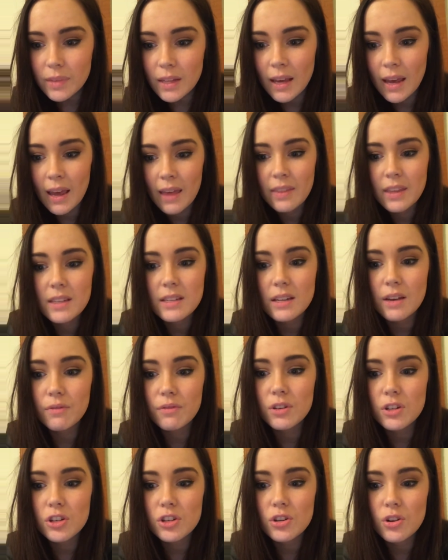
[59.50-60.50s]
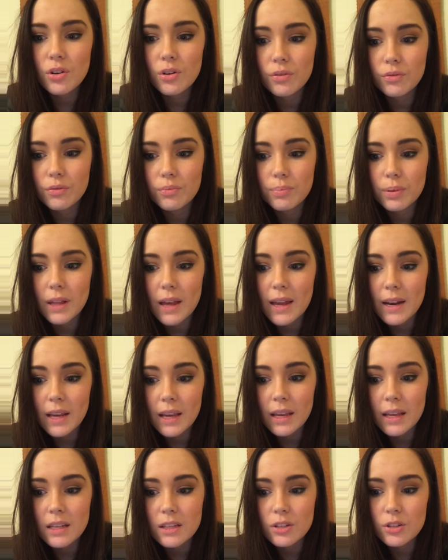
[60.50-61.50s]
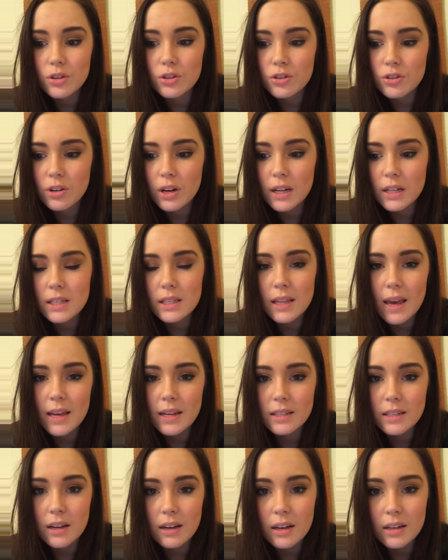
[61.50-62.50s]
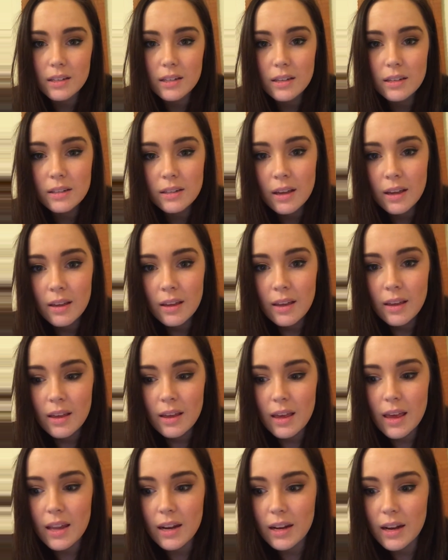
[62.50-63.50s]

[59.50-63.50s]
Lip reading: and the definition of planning is to translate data and